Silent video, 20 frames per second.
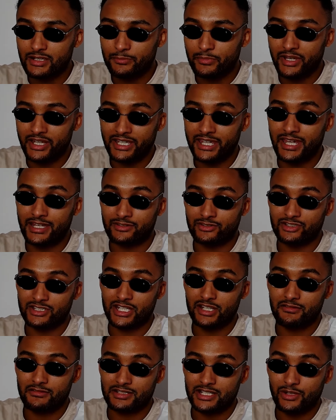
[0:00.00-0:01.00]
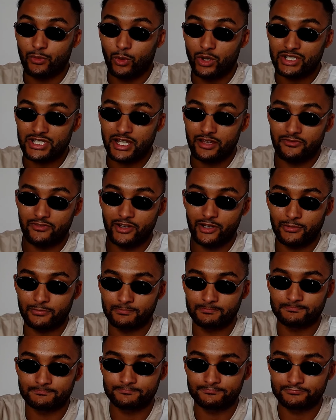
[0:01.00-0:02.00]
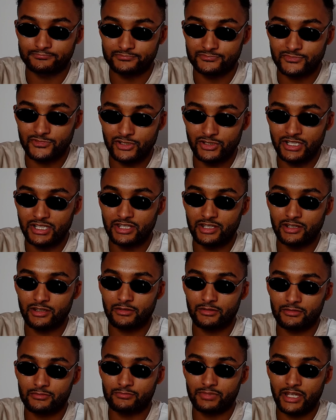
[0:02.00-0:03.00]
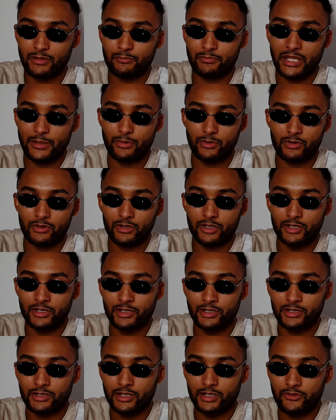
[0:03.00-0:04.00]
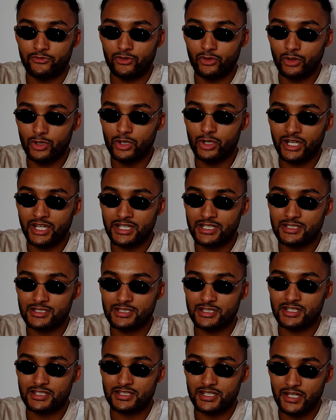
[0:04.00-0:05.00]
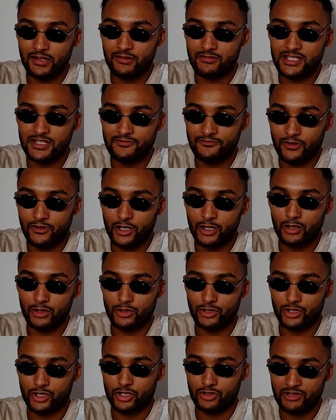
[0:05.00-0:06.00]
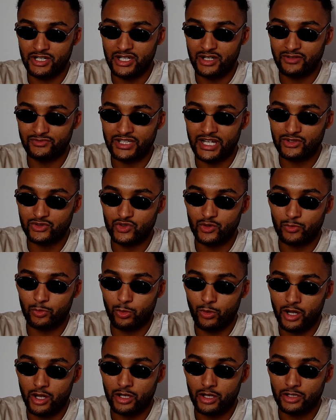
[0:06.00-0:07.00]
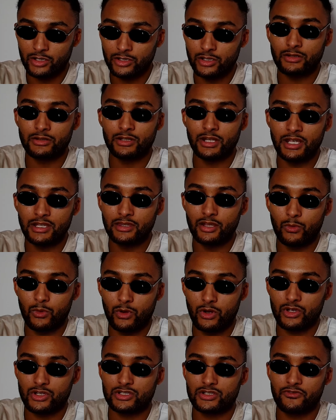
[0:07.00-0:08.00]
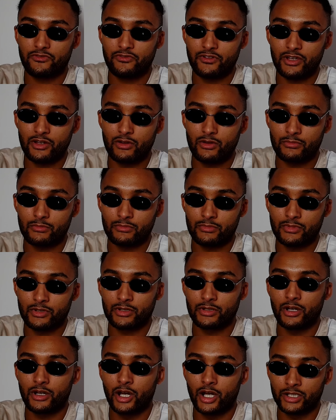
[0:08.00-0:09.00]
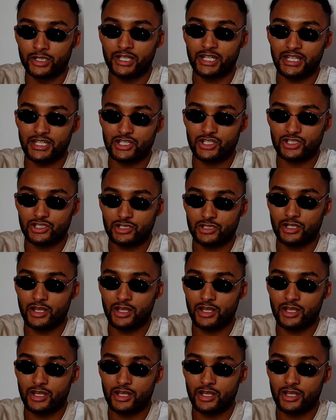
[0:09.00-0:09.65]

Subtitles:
But again, seriously, watch that film. You need to, people, if you're looking to seriously follow the career of Daniel Dubois, you need to watch the film Unleashed.